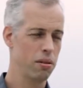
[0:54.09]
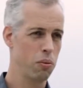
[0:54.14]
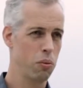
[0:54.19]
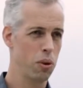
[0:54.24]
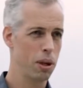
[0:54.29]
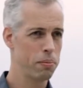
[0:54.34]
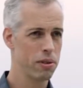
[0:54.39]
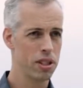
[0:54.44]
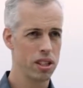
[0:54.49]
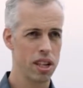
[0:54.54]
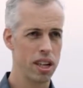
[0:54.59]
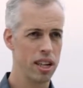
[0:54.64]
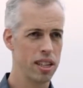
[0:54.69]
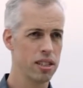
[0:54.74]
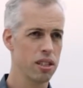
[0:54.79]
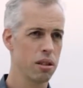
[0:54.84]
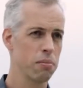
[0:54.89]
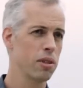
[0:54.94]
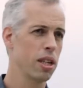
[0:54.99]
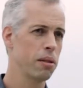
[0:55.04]
websites,
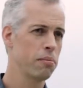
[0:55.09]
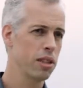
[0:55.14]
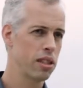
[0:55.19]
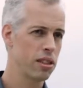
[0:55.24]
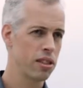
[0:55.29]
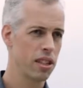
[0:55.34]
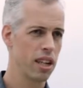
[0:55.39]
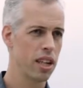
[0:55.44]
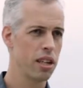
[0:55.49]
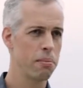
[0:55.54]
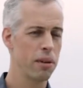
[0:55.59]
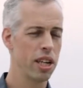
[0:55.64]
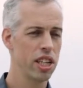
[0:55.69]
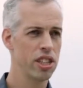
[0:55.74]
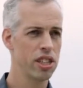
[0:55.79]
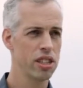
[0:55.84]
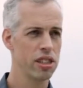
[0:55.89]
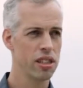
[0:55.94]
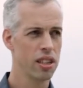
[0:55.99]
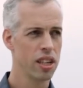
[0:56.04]
sometimes it's an
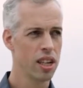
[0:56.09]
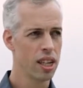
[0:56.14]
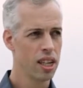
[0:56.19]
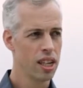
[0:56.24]
animation,